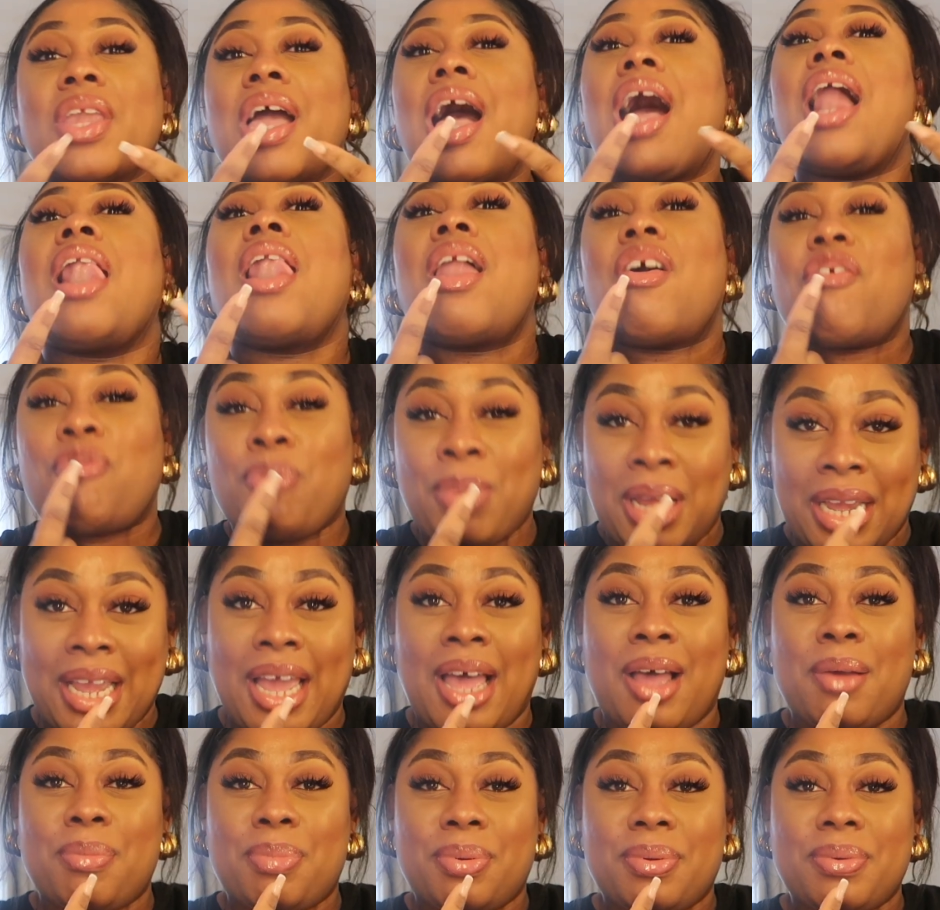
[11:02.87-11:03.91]
I love my
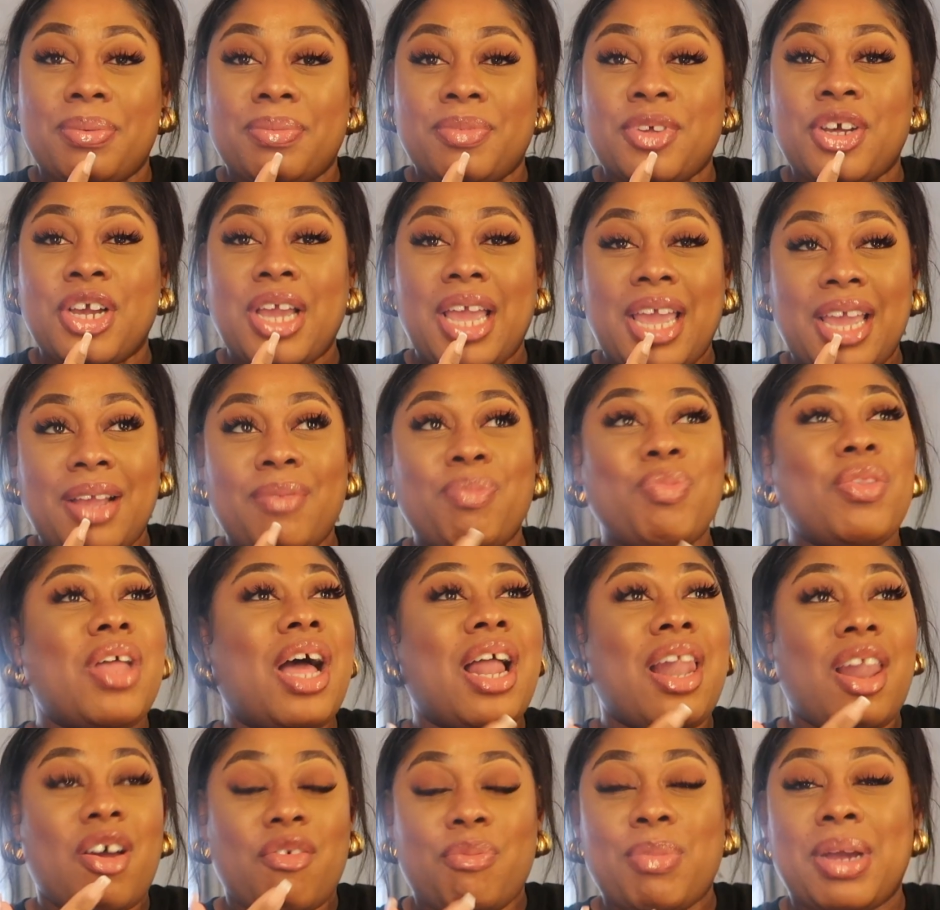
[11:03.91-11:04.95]
gap, okay? I
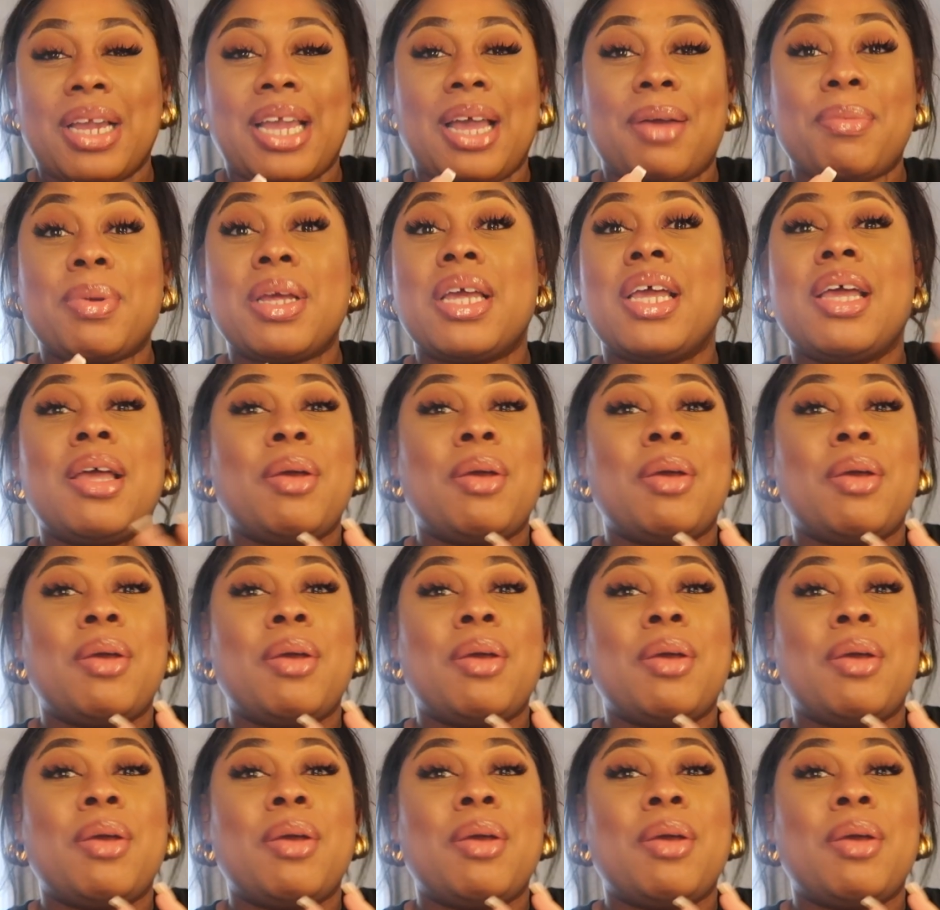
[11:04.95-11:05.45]
love my gap.